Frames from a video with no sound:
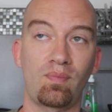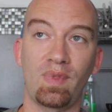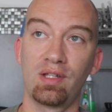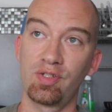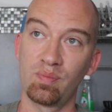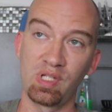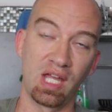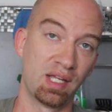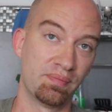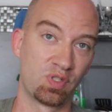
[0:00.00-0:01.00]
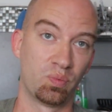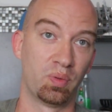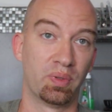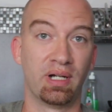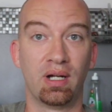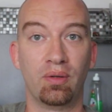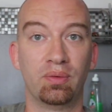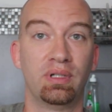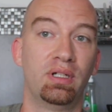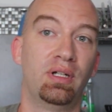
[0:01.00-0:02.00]
sometimes when we're
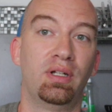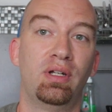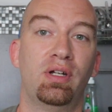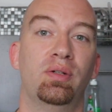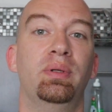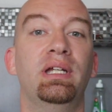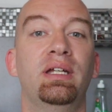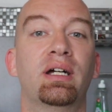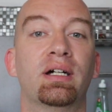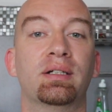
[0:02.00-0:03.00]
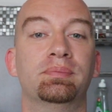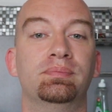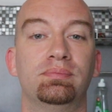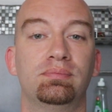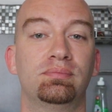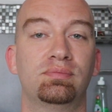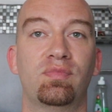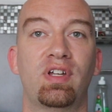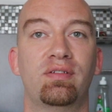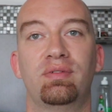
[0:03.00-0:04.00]
out, we in
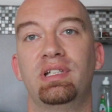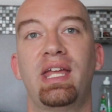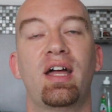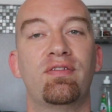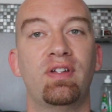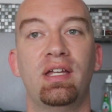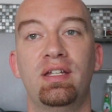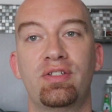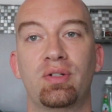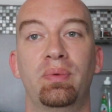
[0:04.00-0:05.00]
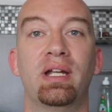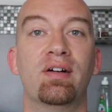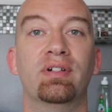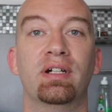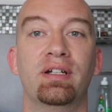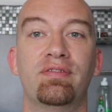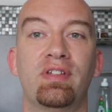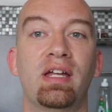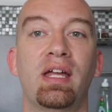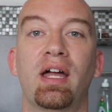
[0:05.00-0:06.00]
cafes or whatever, if
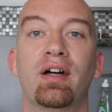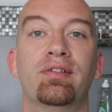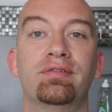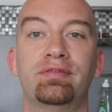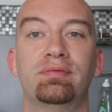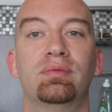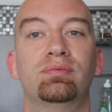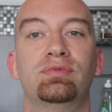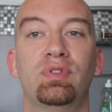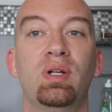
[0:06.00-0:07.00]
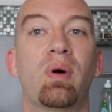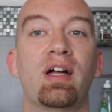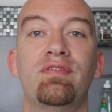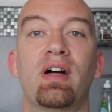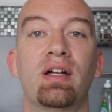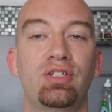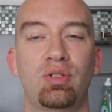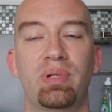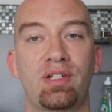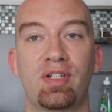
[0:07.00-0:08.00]
they have free Wi-Fi, she
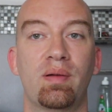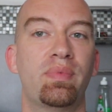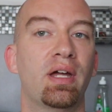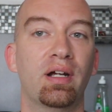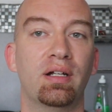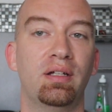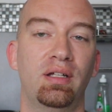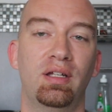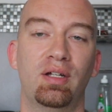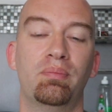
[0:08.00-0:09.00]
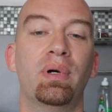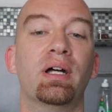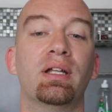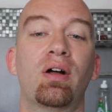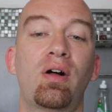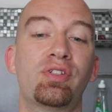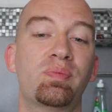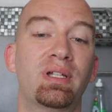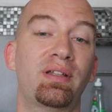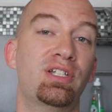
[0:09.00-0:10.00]
picks it up there. But
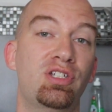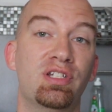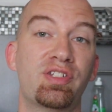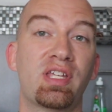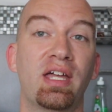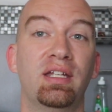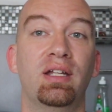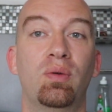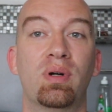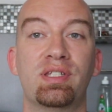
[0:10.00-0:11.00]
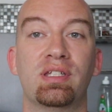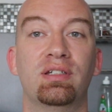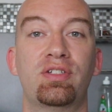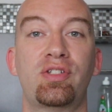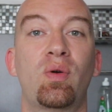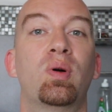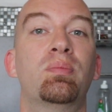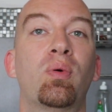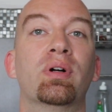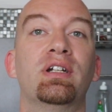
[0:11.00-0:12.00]
ultimately she decided it wasn't so
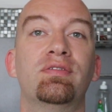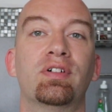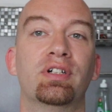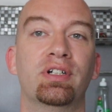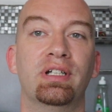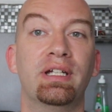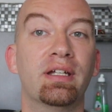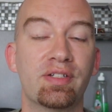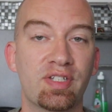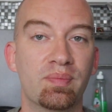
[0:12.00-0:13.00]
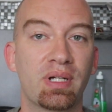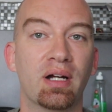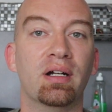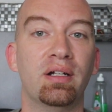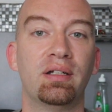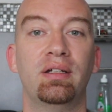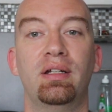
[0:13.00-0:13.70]
important for her to get a SIM card.